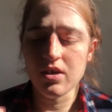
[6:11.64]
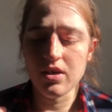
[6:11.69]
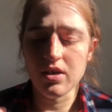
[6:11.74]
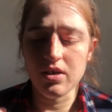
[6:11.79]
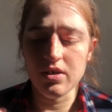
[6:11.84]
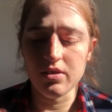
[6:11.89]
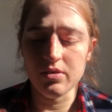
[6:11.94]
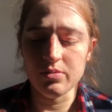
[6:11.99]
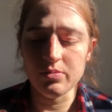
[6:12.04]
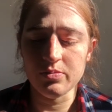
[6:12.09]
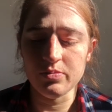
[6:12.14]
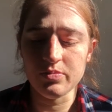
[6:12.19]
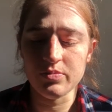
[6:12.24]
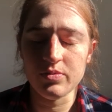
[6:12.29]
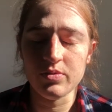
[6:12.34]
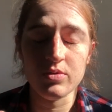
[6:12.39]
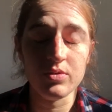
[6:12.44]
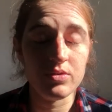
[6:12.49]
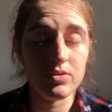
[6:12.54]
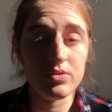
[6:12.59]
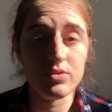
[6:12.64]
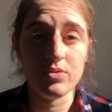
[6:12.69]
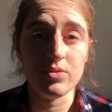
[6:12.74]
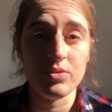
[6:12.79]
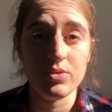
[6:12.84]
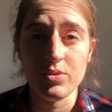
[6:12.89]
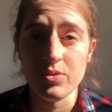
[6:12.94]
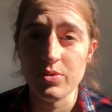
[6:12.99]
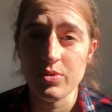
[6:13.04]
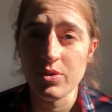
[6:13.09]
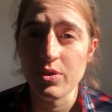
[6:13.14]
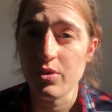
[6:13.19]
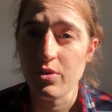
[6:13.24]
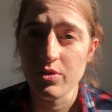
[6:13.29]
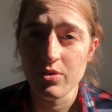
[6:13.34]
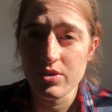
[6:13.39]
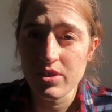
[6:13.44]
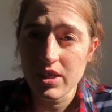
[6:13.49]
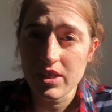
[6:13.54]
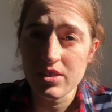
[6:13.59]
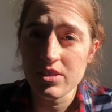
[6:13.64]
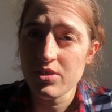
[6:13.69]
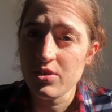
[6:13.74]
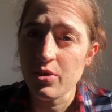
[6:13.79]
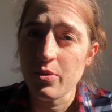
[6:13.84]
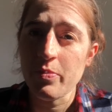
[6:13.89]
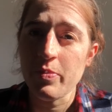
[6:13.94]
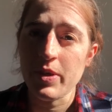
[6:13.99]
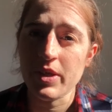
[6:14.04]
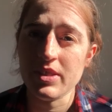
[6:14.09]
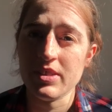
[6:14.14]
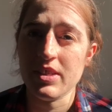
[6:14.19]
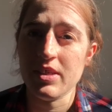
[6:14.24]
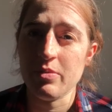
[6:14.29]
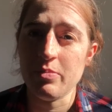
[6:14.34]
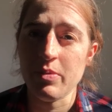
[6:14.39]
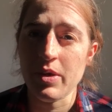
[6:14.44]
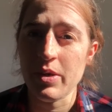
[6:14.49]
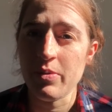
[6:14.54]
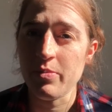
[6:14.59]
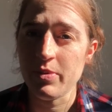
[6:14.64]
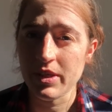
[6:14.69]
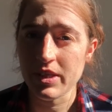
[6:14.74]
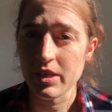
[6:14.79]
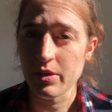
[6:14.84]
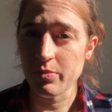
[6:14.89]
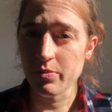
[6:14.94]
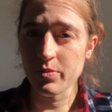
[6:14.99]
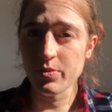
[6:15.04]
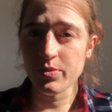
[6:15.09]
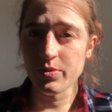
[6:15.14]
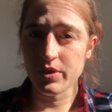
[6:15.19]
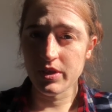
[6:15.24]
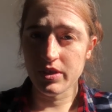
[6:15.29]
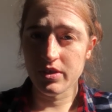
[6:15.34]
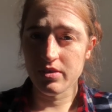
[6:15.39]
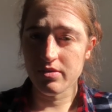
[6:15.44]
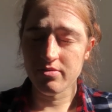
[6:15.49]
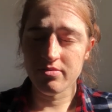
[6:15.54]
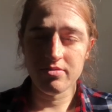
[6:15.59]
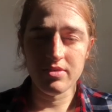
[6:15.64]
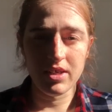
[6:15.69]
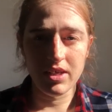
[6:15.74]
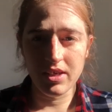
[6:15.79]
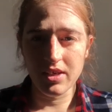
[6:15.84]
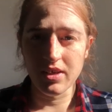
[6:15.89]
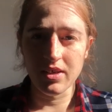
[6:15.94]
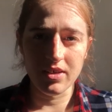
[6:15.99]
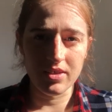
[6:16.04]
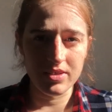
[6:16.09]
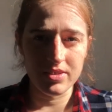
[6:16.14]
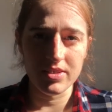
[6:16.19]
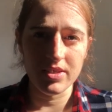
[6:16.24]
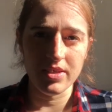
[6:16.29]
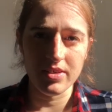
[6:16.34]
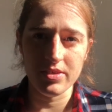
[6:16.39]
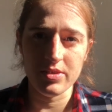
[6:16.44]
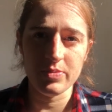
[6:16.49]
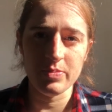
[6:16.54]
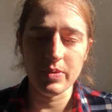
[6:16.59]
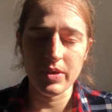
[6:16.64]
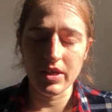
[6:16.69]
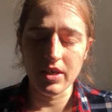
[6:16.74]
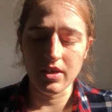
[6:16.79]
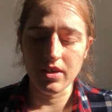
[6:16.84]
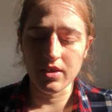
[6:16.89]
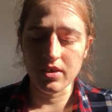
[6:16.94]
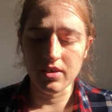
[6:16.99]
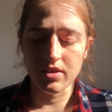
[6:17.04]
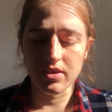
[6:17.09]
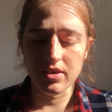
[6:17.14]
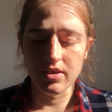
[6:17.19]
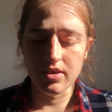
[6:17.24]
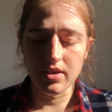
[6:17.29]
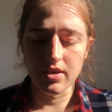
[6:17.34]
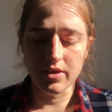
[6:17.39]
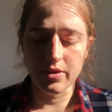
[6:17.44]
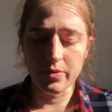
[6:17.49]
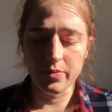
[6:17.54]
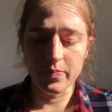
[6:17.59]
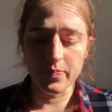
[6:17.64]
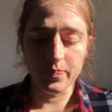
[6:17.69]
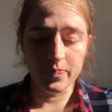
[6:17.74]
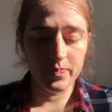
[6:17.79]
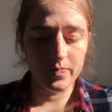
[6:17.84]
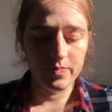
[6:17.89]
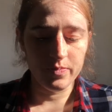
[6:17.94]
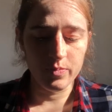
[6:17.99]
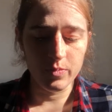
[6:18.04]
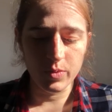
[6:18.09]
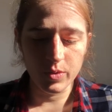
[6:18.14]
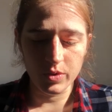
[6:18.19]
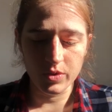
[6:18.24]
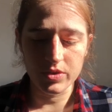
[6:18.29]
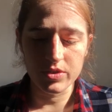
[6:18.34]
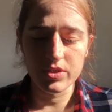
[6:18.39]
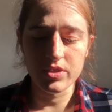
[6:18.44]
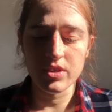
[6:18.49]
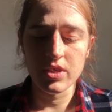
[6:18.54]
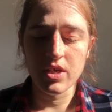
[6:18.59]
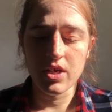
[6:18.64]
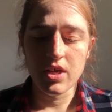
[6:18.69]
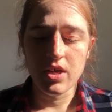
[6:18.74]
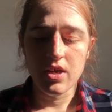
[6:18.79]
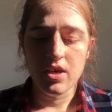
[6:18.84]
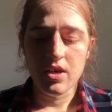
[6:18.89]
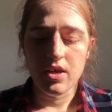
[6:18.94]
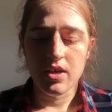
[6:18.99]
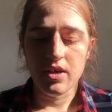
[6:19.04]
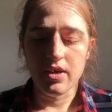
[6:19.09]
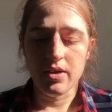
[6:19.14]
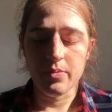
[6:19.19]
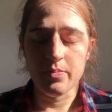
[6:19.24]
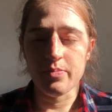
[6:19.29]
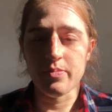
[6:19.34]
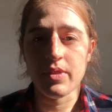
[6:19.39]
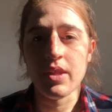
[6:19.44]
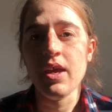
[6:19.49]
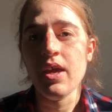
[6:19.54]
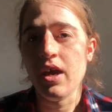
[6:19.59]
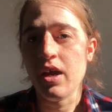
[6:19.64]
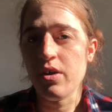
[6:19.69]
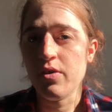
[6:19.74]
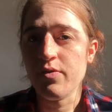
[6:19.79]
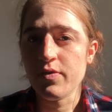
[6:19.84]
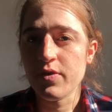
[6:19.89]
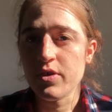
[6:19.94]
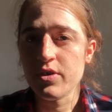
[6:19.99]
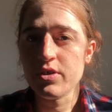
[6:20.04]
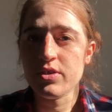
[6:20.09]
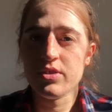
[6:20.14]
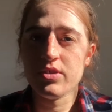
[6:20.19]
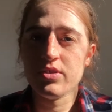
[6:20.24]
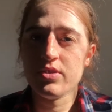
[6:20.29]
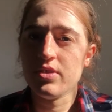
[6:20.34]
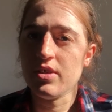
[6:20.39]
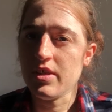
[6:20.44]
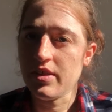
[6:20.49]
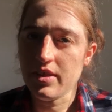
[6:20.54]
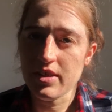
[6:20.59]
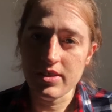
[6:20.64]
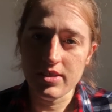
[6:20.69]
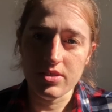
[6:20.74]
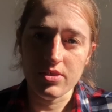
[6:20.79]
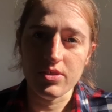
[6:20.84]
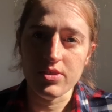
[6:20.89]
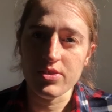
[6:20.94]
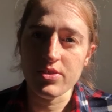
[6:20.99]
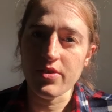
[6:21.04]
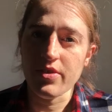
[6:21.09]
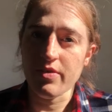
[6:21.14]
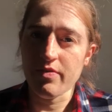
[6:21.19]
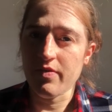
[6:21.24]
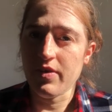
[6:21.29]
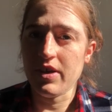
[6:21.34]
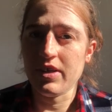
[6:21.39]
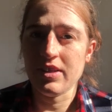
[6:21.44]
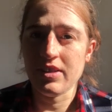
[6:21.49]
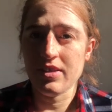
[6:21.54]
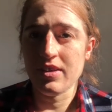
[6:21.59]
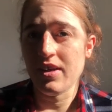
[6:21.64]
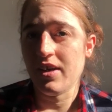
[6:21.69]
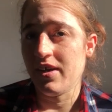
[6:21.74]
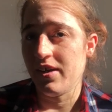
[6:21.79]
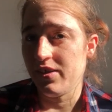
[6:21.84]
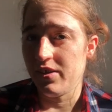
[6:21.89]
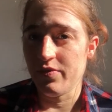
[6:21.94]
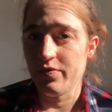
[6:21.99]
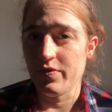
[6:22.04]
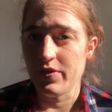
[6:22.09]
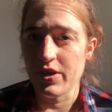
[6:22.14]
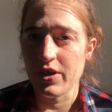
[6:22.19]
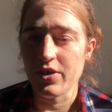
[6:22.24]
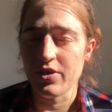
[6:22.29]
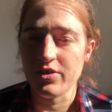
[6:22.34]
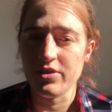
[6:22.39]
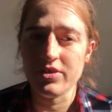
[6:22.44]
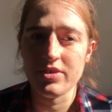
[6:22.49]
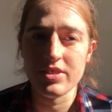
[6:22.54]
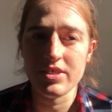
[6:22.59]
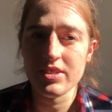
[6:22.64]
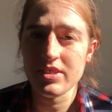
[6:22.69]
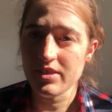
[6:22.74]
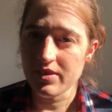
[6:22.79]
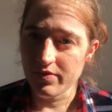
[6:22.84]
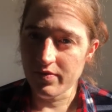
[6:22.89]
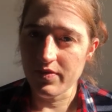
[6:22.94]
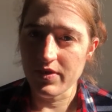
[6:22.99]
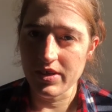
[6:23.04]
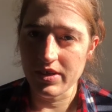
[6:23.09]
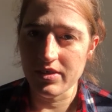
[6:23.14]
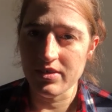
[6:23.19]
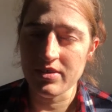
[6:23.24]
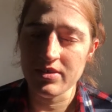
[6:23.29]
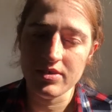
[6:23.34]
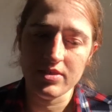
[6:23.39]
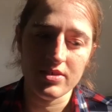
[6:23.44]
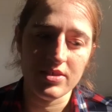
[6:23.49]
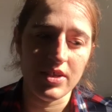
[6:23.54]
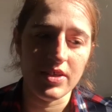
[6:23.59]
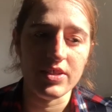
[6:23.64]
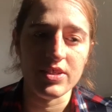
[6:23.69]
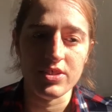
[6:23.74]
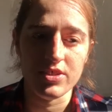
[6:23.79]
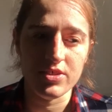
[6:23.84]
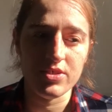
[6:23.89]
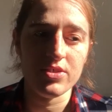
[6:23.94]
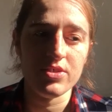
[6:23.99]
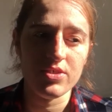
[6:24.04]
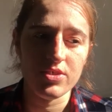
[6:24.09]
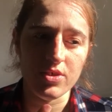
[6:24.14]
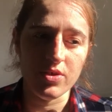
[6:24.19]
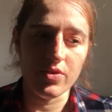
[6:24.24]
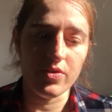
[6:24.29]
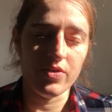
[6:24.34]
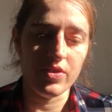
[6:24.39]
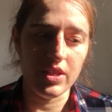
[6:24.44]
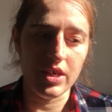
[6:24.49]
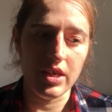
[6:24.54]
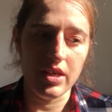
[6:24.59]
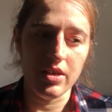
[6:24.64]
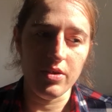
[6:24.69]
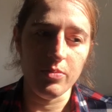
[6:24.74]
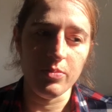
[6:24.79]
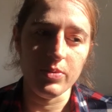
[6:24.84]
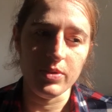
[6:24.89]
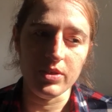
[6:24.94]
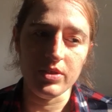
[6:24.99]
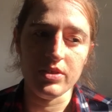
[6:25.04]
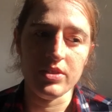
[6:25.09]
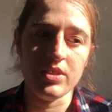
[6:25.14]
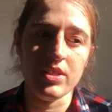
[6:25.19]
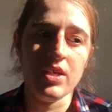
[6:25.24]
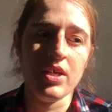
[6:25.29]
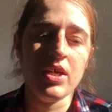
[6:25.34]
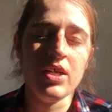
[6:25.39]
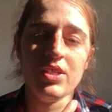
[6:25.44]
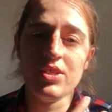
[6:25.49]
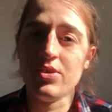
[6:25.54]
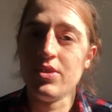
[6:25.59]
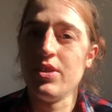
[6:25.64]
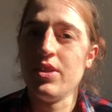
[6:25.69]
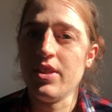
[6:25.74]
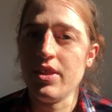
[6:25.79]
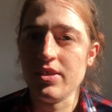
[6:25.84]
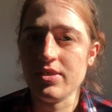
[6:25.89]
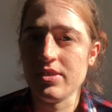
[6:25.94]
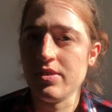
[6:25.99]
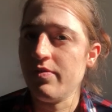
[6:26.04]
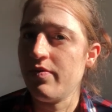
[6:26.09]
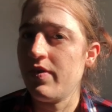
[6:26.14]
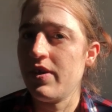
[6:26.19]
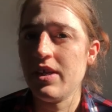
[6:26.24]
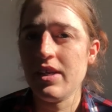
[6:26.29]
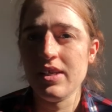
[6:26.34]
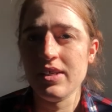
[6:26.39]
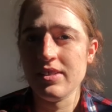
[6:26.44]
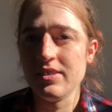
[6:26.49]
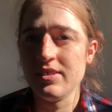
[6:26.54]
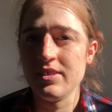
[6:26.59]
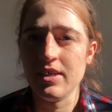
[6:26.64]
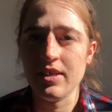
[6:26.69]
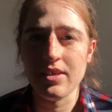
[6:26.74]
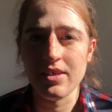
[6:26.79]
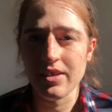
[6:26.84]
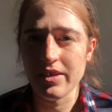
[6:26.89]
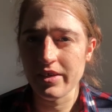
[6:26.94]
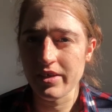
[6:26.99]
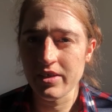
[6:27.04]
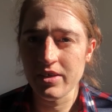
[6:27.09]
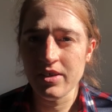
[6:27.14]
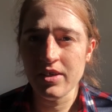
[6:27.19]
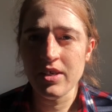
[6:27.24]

um, to touch topics that might be taboo in in English speaking um, books. Um, and of course, there is also the fact that they're in different countries and different traditions, so they will treat things different. Let's say, like